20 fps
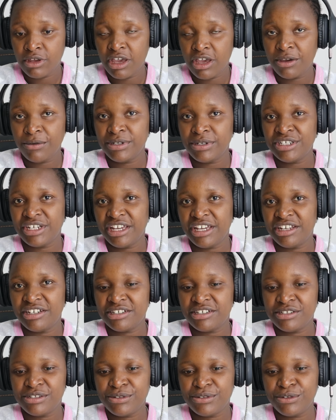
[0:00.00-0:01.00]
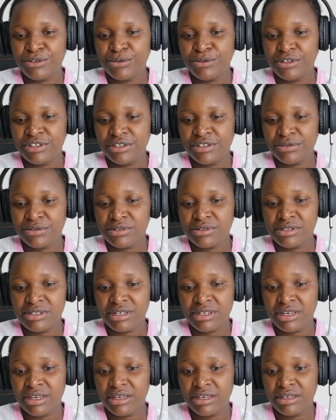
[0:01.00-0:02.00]
I wish I understood what you were
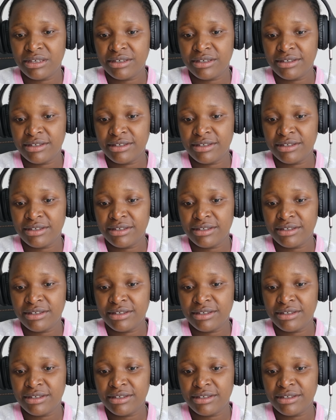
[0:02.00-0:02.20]
saying.